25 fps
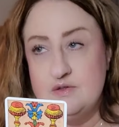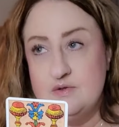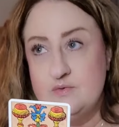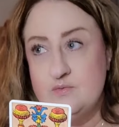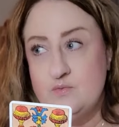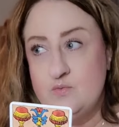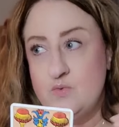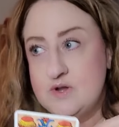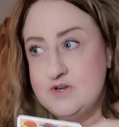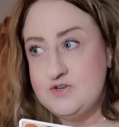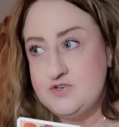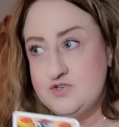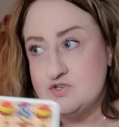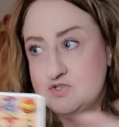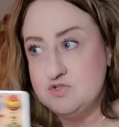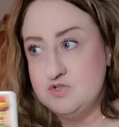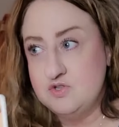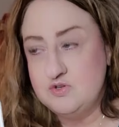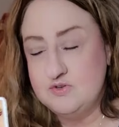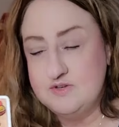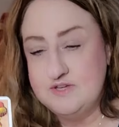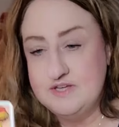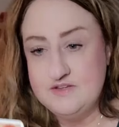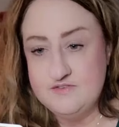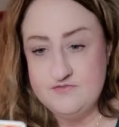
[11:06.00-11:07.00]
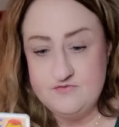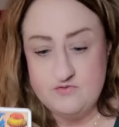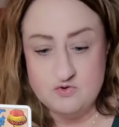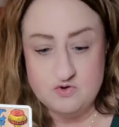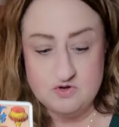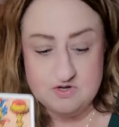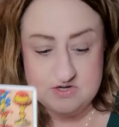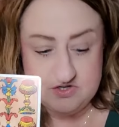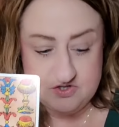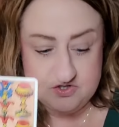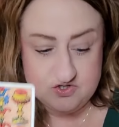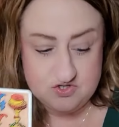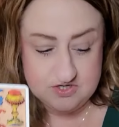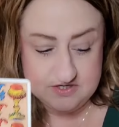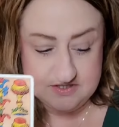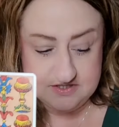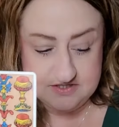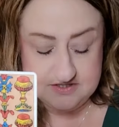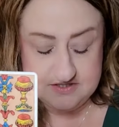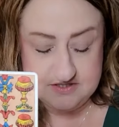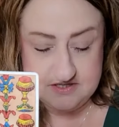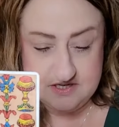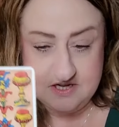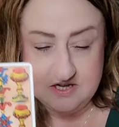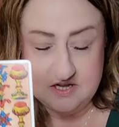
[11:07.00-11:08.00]
what you're looking for is
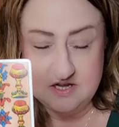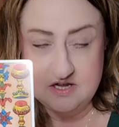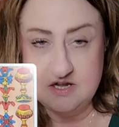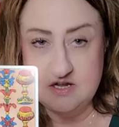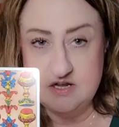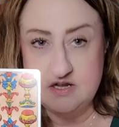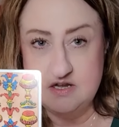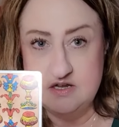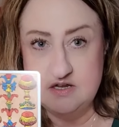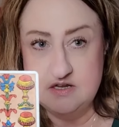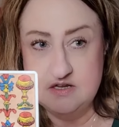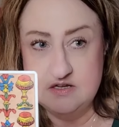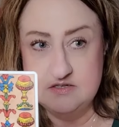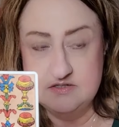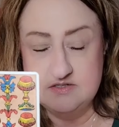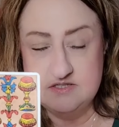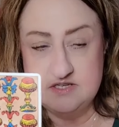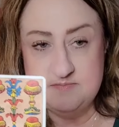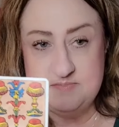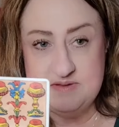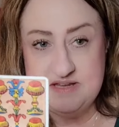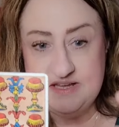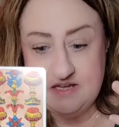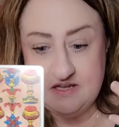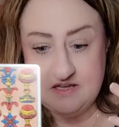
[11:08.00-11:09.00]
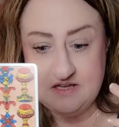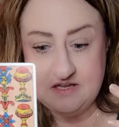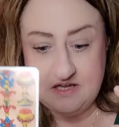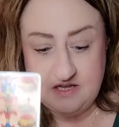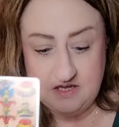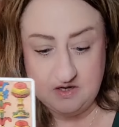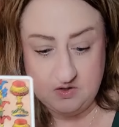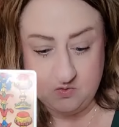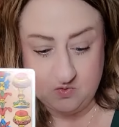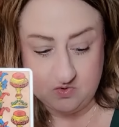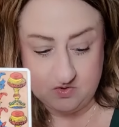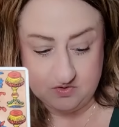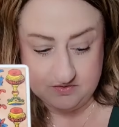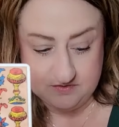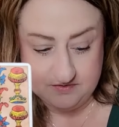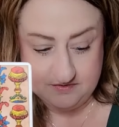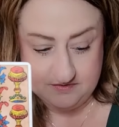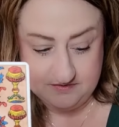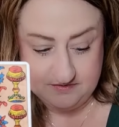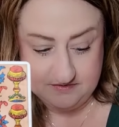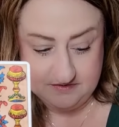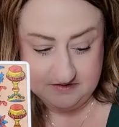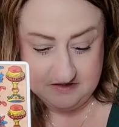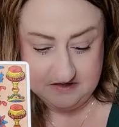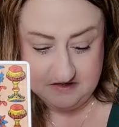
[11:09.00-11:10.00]
just to be
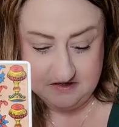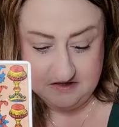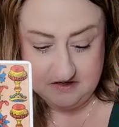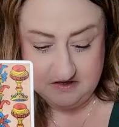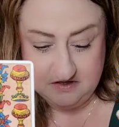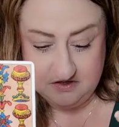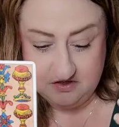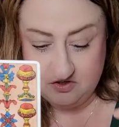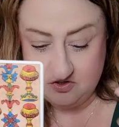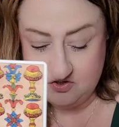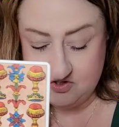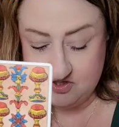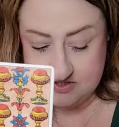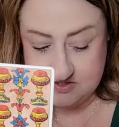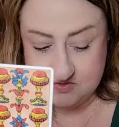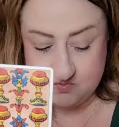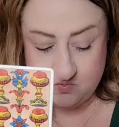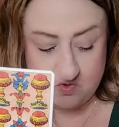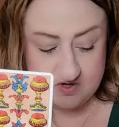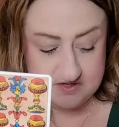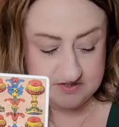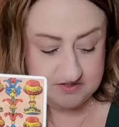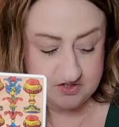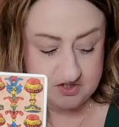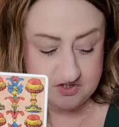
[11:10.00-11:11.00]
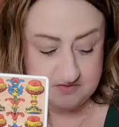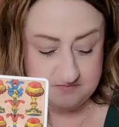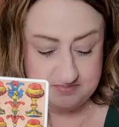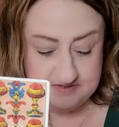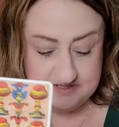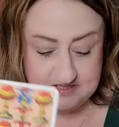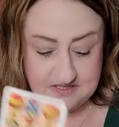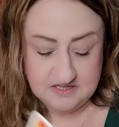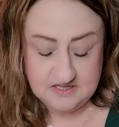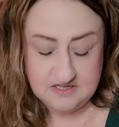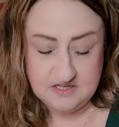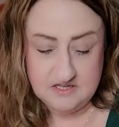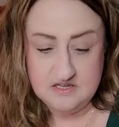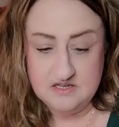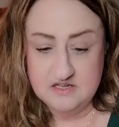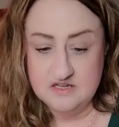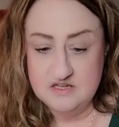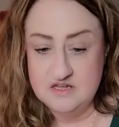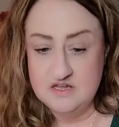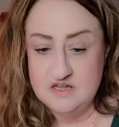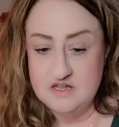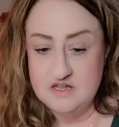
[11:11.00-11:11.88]
equals. You just want to be...